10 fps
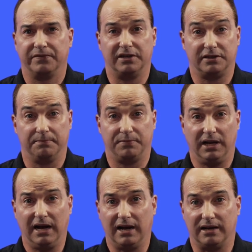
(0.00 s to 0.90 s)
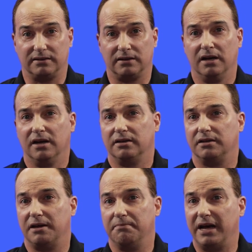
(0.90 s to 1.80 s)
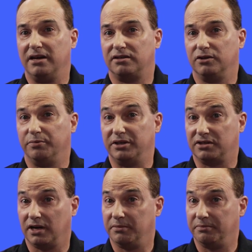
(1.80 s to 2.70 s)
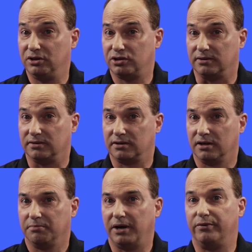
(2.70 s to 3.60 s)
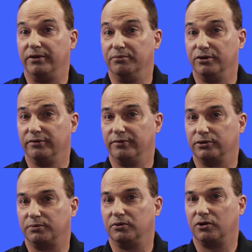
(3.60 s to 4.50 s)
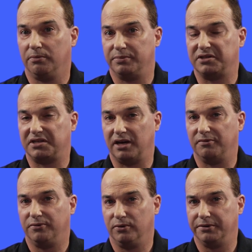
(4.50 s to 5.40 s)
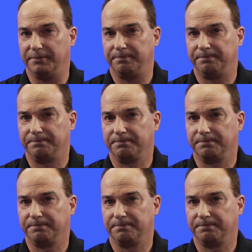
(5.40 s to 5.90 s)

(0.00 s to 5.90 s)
This implies that there may still be some emissions, but removals will compensate for them.